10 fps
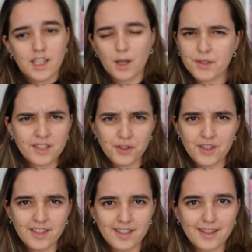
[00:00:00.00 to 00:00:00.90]
It was
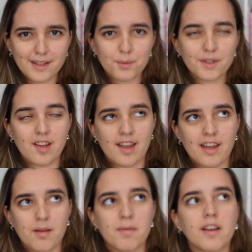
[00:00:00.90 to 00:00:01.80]
interesting to see that it was
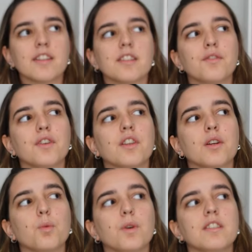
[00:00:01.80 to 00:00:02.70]
him, because I feel like
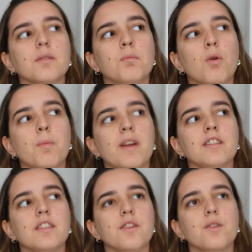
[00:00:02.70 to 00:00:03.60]
there was a
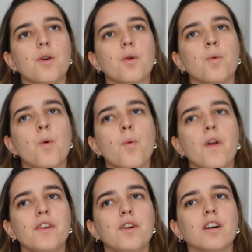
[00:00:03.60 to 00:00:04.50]
moment, you know,
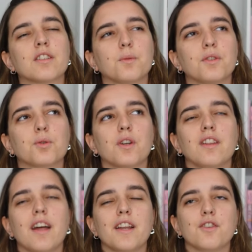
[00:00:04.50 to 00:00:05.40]
when the doctor was sort of
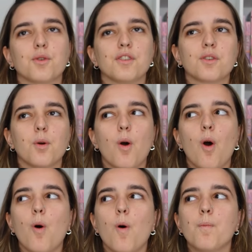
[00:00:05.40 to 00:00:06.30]
letting Joyce go
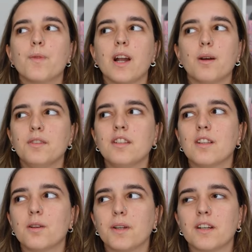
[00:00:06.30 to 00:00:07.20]
home, that I was a
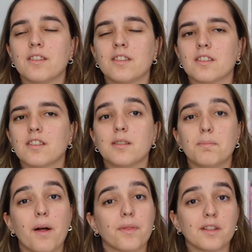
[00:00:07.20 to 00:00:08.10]
little bit concerned
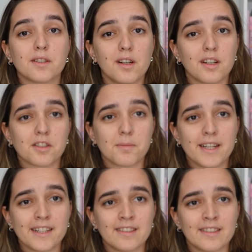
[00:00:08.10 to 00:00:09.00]
about this doctor
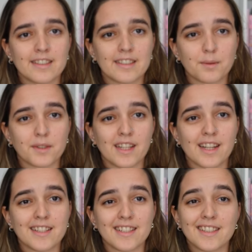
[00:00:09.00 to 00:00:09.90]
man, because I was
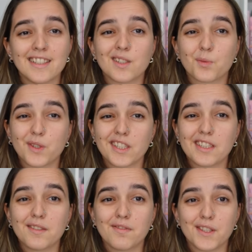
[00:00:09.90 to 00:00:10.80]
like, does this
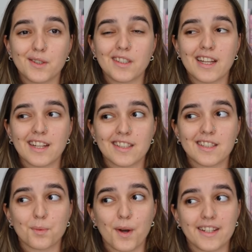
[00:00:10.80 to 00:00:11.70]
really feel like it's
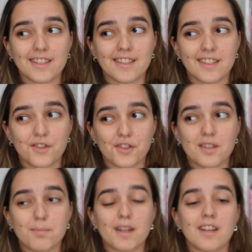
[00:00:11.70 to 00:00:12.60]
the right
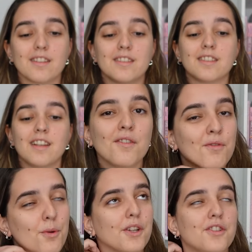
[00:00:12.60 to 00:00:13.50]
decision? Because,
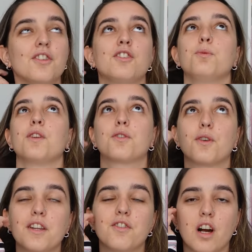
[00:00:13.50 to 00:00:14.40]
of course, she's doing a
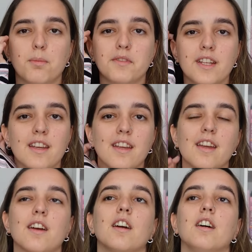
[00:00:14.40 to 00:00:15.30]
great job of taking
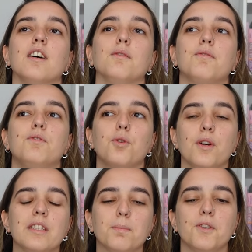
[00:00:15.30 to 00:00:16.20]
care of
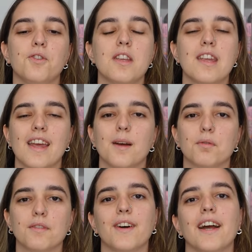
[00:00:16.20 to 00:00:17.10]
Joyce, but she can't
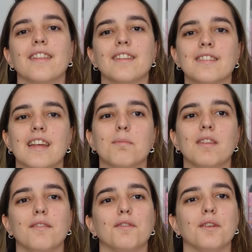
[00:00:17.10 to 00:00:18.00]
provide the same
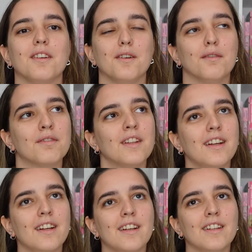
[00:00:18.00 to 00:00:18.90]
level of
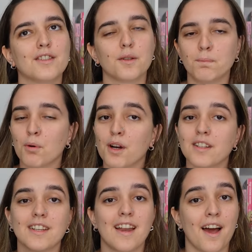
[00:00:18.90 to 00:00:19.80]

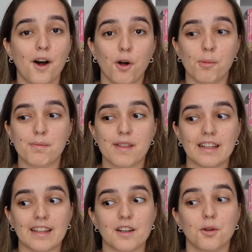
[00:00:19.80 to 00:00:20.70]
support and help
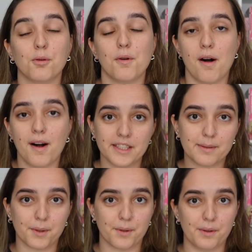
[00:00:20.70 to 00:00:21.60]
that, like, a whole
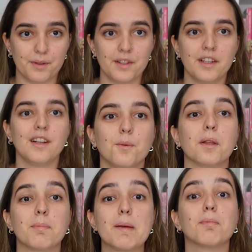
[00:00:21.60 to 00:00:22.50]
hospital
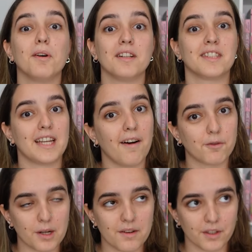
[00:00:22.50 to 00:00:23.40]
with people on
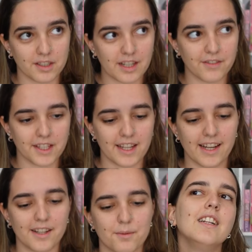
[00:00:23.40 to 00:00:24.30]
staff 24/7
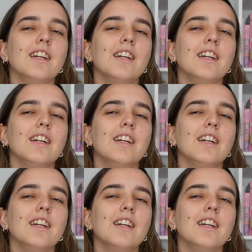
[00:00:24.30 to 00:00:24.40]
can.